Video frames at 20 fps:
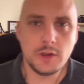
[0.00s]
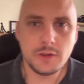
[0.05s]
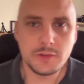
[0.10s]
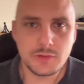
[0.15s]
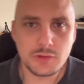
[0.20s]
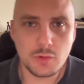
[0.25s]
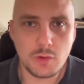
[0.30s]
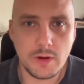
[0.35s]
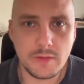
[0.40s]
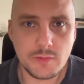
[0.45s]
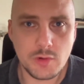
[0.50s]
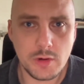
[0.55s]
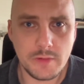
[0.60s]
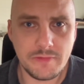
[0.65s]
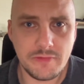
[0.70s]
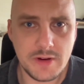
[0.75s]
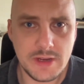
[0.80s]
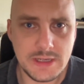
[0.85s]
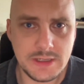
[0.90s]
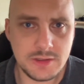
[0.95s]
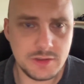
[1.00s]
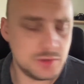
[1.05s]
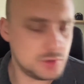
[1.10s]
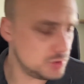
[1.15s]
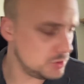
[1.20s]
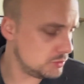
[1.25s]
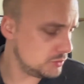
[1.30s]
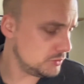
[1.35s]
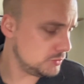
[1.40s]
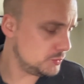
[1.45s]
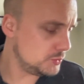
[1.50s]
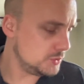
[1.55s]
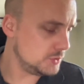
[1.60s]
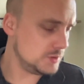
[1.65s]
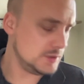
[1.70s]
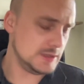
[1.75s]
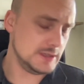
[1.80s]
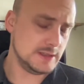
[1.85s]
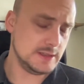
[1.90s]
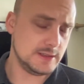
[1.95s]
So I've got a friend, John, who
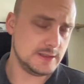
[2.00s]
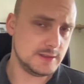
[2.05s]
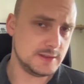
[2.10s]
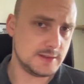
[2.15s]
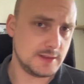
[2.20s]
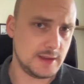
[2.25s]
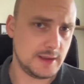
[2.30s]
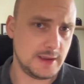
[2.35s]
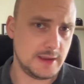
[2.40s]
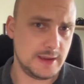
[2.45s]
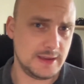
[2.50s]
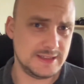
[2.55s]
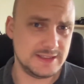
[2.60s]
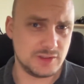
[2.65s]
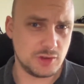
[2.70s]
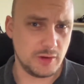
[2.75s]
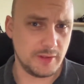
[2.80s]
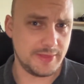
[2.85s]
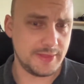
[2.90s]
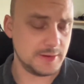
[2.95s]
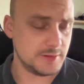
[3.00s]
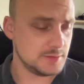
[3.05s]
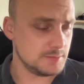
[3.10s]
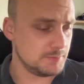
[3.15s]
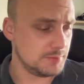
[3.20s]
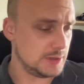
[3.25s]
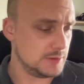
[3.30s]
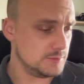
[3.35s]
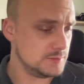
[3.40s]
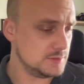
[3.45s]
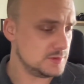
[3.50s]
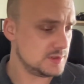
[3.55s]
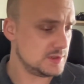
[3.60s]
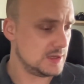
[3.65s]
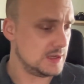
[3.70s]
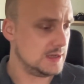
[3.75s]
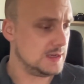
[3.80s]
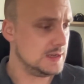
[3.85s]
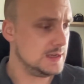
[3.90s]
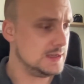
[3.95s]
is, uh, he's got a thousand pounds
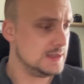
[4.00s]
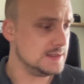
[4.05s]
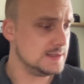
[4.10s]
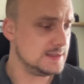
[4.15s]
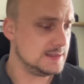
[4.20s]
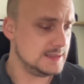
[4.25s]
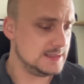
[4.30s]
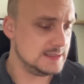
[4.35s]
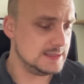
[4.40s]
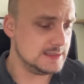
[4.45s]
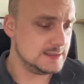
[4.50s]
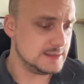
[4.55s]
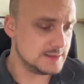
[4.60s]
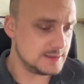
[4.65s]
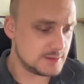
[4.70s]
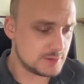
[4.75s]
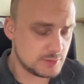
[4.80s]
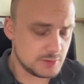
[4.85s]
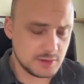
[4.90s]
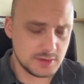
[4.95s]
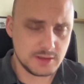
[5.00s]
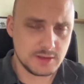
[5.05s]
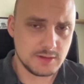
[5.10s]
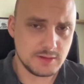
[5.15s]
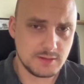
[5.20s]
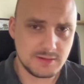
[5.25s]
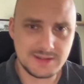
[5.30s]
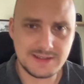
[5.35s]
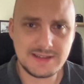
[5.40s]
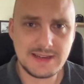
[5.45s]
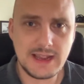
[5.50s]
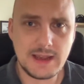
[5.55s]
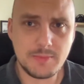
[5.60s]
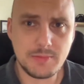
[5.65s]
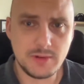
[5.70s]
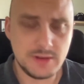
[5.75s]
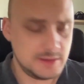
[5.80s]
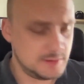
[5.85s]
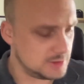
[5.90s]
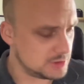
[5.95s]
and he's got to
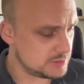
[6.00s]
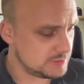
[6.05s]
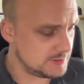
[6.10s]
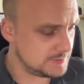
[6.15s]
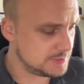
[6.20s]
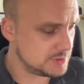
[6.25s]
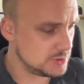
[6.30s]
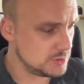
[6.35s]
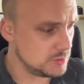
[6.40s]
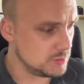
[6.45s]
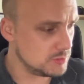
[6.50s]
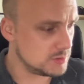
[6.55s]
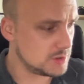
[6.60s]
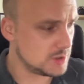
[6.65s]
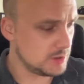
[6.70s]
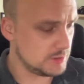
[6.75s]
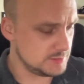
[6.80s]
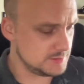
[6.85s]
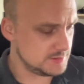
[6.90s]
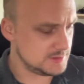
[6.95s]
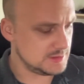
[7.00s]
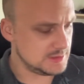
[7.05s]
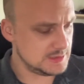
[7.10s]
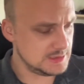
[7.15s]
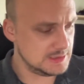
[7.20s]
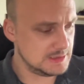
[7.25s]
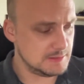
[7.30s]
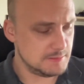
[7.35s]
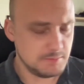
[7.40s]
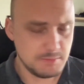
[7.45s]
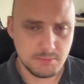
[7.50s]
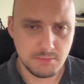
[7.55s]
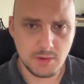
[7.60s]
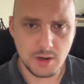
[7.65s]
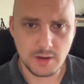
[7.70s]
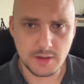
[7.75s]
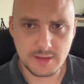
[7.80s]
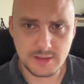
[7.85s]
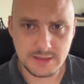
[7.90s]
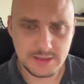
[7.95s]
dabble in the cryptocurrency
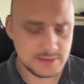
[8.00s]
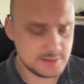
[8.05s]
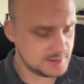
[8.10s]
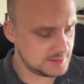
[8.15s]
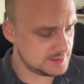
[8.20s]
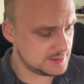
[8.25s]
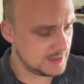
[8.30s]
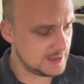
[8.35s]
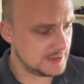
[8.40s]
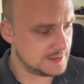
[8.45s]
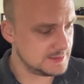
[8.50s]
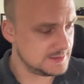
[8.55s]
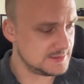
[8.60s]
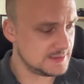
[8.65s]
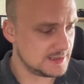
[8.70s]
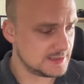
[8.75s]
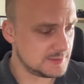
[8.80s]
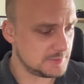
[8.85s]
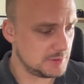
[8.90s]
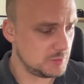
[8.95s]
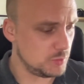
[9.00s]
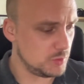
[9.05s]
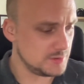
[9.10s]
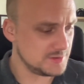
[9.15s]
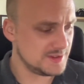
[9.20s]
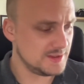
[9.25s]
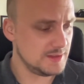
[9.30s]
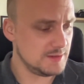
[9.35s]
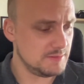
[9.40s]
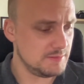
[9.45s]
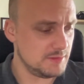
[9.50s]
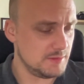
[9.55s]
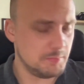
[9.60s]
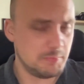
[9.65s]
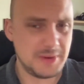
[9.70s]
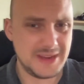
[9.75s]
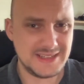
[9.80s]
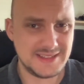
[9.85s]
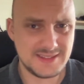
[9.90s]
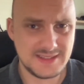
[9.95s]
markets, and he's asking me what's the, the
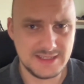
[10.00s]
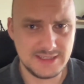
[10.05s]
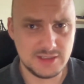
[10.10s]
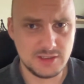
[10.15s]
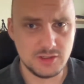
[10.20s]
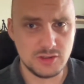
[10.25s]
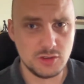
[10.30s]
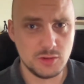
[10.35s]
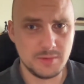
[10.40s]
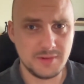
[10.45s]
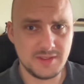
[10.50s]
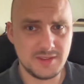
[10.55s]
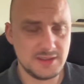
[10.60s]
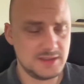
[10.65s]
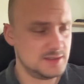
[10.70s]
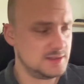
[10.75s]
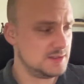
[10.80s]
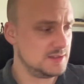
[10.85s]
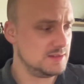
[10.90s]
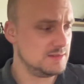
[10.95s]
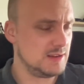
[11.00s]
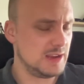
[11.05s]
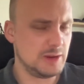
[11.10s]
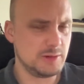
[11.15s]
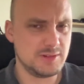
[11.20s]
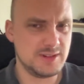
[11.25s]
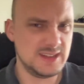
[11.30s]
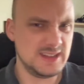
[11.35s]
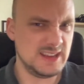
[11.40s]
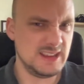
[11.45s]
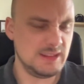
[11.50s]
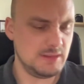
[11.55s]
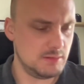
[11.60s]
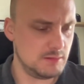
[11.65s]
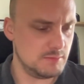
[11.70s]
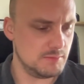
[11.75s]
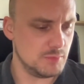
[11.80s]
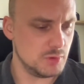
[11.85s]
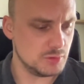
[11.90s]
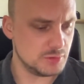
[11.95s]
best thing to do with it and how can he get the
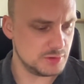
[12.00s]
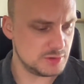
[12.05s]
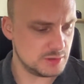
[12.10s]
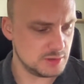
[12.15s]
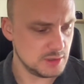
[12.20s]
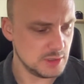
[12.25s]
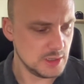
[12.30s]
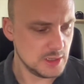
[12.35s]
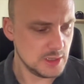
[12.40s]
most